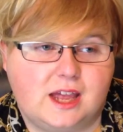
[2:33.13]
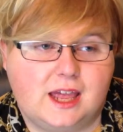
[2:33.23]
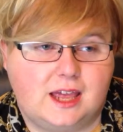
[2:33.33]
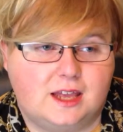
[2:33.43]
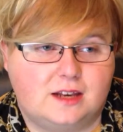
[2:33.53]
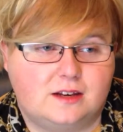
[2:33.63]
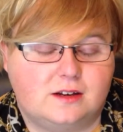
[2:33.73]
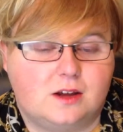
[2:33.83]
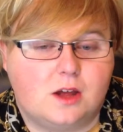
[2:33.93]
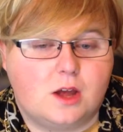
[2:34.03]
And
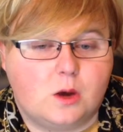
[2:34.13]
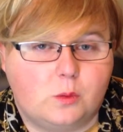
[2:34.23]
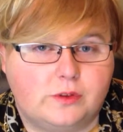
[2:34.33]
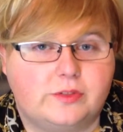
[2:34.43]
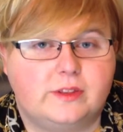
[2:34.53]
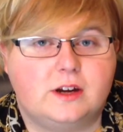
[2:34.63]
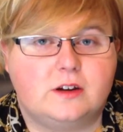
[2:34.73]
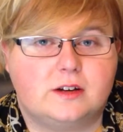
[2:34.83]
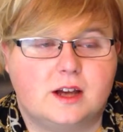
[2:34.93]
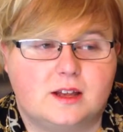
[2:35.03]
with Near
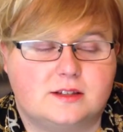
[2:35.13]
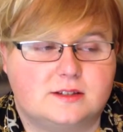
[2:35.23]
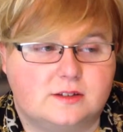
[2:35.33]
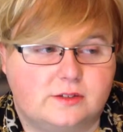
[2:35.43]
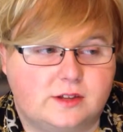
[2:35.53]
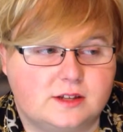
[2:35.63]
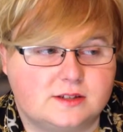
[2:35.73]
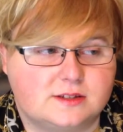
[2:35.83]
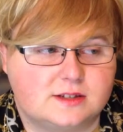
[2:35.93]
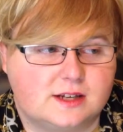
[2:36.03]
Dusk,
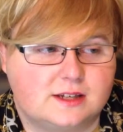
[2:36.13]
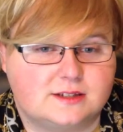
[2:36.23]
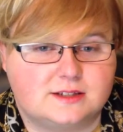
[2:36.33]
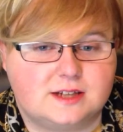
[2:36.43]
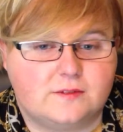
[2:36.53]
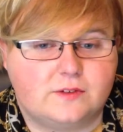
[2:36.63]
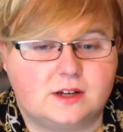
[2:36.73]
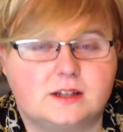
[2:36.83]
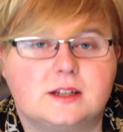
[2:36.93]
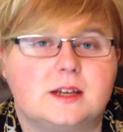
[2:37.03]
this is
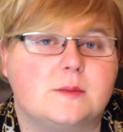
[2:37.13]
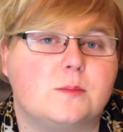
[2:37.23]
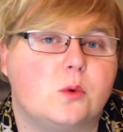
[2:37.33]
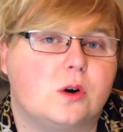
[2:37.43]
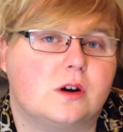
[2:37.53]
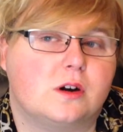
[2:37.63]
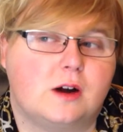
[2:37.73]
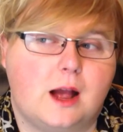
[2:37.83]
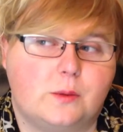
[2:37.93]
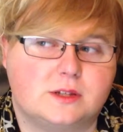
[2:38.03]
definitely more,
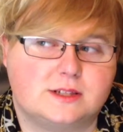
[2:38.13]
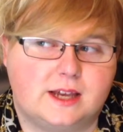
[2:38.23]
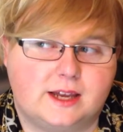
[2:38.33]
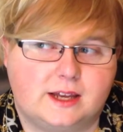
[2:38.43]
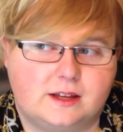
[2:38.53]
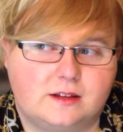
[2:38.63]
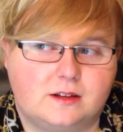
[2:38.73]
I would say,